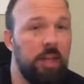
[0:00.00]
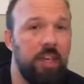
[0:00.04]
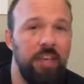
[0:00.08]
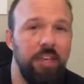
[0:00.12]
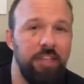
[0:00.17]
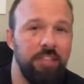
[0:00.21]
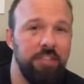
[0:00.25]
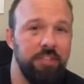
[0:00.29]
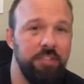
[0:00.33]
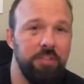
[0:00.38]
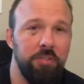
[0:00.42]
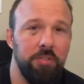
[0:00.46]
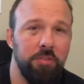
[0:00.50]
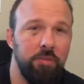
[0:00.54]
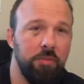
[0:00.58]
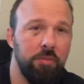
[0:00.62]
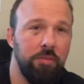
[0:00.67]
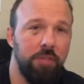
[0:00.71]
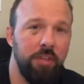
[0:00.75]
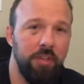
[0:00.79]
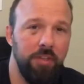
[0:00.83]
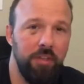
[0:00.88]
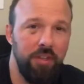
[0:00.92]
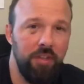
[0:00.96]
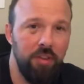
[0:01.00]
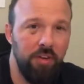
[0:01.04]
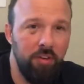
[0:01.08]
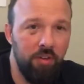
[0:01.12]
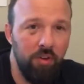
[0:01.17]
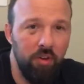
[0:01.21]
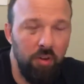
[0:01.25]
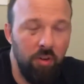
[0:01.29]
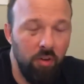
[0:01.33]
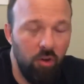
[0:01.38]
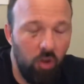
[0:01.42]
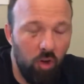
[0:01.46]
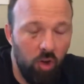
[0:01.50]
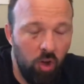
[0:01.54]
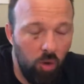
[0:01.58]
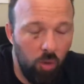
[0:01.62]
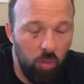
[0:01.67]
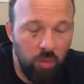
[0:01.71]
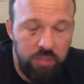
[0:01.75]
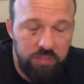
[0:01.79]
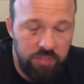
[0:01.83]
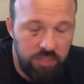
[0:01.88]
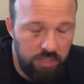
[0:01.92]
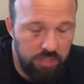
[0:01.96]
kids do, and they're
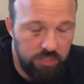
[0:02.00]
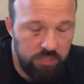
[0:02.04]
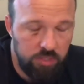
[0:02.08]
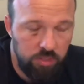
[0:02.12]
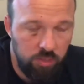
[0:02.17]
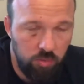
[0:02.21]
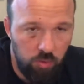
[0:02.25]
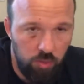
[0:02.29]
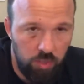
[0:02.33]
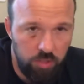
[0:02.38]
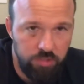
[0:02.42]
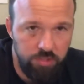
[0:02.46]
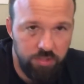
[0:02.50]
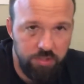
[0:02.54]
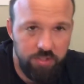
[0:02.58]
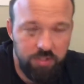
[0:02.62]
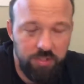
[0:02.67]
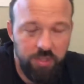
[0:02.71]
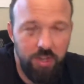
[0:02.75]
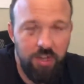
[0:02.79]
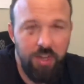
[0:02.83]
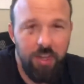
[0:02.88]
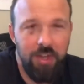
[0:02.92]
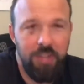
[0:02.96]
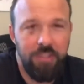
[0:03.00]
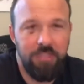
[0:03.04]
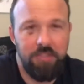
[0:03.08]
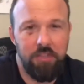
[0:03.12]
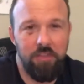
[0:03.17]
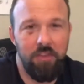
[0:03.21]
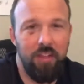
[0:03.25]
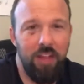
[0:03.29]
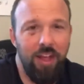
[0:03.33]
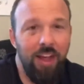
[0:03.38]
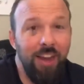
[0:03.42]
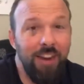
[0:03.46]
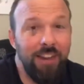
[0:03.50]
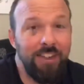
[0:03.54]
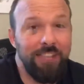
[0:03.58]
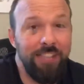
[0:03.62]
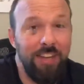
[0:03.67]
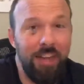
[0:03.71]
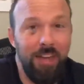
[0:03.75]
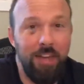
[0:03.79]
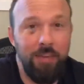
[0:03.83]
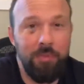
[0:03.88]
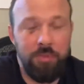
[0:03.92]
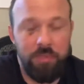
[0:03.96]
always asking questions. So a lot of
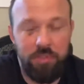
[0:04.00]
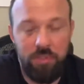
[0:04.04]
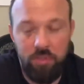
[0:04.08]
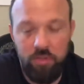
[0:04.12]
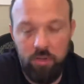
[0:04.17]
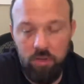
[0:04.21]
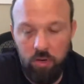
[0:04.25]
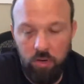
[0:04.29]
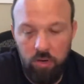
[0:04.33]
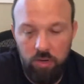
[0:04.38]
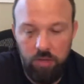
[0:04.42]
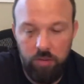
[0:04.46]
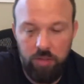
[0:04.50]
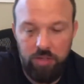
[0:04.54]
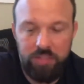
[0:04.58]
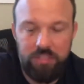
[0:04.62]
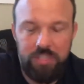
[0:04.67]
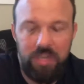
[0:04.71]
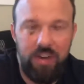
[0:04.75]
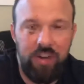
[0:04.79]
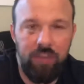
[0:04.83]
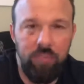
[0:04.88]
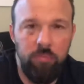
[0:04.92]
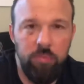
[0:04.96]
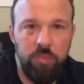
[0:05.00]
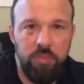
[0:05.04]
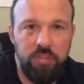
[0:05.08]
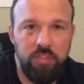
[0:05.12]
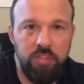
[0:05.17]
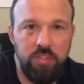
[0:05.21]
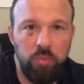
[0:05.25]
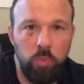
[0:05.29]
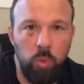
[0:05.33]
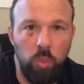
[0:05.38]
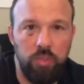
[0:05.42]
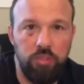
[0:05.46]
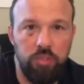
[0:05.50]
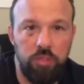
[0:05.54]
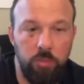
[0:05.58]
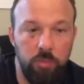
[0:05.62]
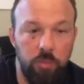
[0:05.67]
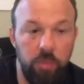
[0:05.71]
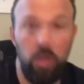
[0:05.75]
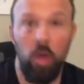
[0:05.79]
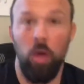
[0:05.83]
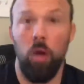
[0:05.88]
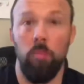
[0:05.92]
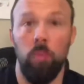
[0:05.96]
times in the car, like, Dad, I have a business question. I'm
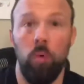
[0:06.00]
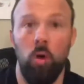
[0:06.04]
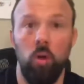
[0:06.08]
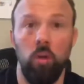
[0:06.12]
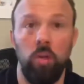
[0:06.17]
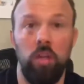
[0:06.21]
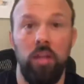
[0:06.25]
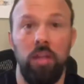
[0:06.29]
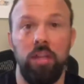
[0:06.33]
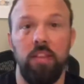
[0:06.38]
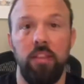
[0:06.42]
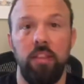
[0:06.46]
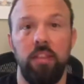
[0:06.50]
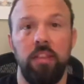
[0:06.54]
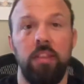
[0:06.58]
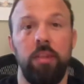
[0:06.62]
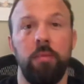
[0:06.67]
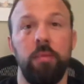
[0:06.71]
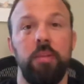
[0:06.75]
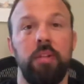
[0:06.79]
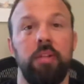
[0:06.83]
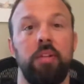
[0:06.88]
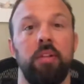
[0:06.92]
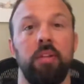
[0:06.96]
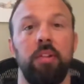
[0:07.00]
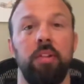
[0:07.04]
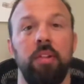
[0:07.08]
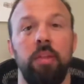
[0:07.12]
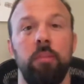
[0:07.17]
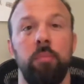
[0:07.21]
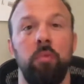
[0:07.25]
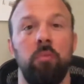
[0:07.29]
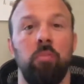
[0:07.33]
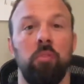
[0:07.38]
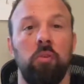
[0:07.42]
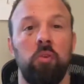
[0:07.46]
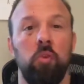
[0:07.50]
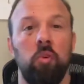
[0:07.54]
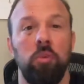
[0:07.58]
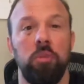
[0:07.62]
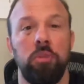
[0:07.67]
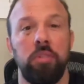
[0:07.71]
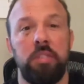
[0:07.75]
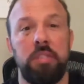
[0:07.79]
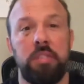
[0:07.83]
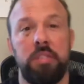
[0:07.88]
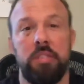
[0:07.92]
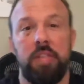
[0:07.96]
like, oh, hold on, let me let me
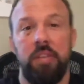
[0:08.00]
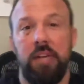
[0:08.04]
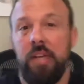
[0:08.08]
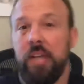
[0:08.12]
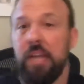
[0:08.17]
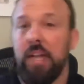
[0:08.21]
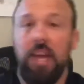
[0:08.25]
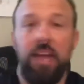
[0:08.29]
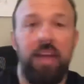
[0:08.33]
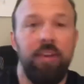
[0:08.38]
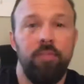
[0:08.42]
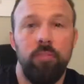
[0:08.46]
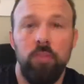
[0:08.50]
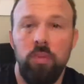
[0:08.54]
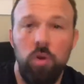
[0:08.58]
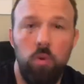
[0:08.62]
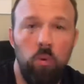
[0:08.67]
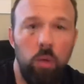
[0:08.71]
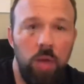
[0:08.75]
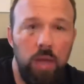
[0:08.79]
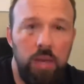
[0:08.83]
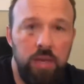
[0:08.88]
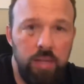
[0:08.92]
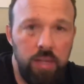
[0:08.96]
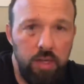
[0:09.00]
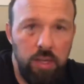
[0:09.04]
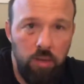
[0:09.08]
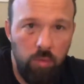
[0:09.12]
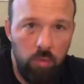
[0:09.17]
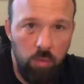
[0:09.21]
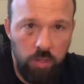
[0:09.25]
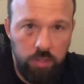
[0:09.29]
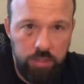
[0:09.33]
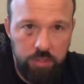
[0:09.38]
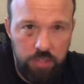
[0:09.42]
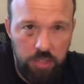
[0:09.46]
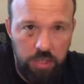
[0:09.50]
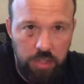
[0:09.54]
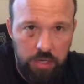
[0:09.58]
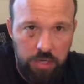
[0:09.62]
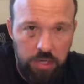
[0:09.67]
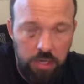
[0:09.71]
record this, and I have no idea where it's gonna